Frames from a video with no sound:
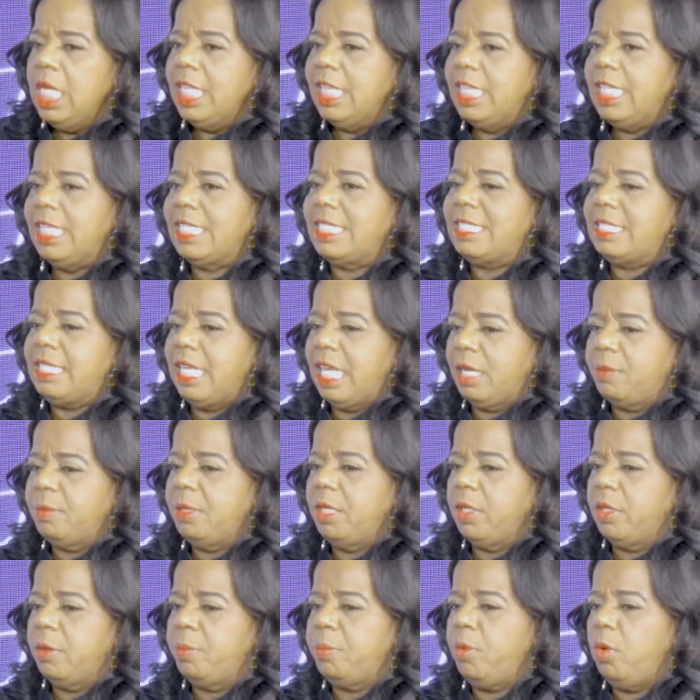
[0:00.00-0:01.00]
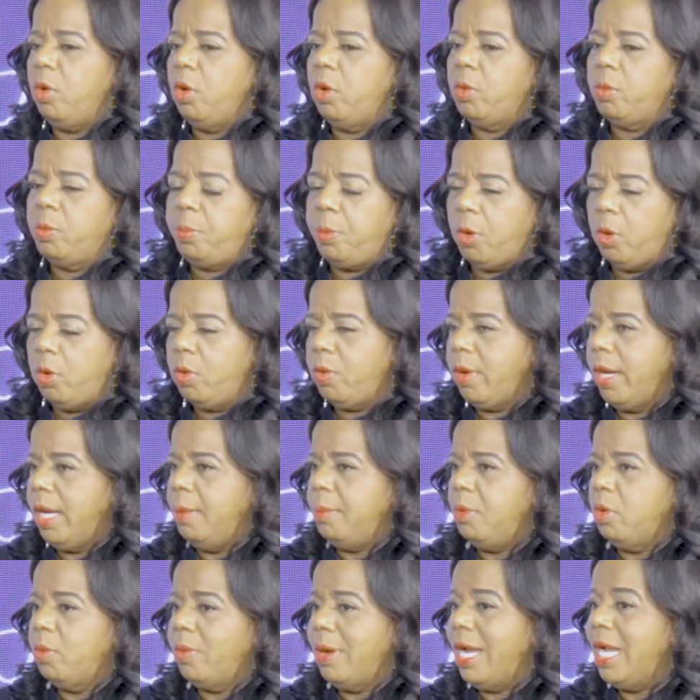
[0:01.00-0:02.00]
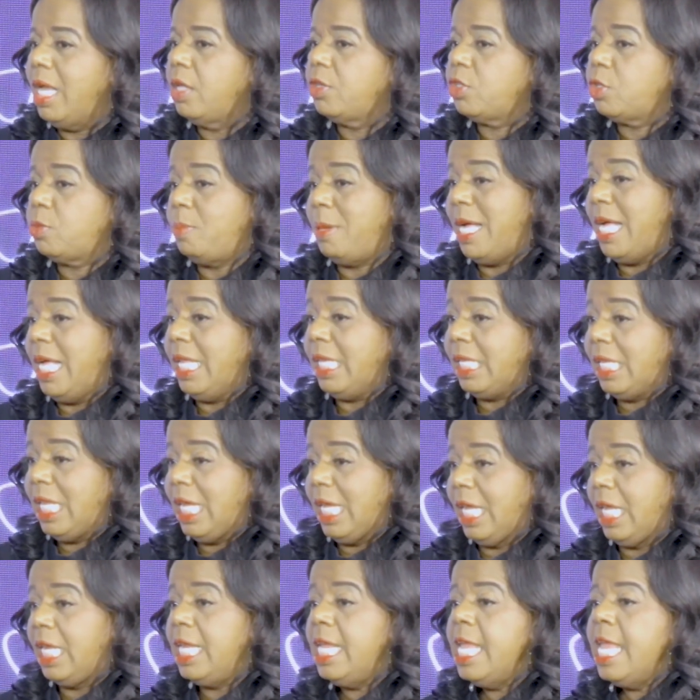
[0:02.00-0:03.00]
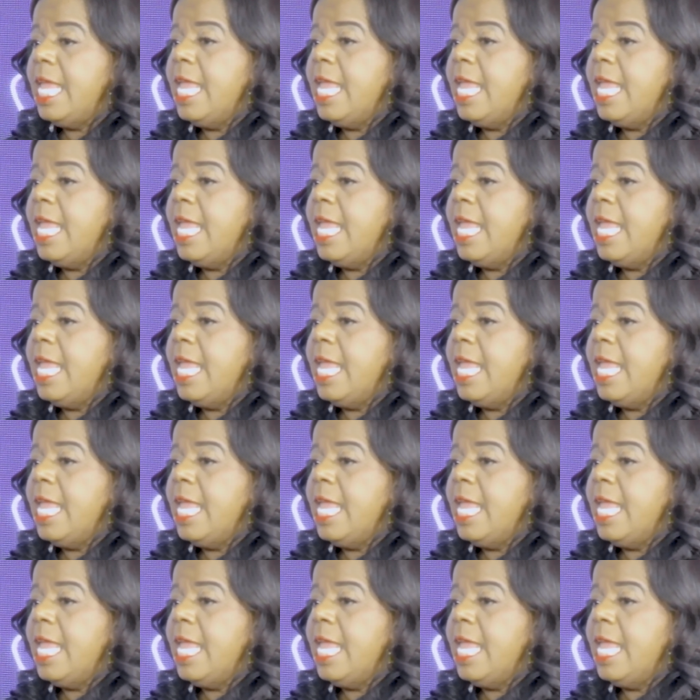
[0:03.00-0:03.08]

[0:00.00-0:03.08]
this segment of the program around Spotlight.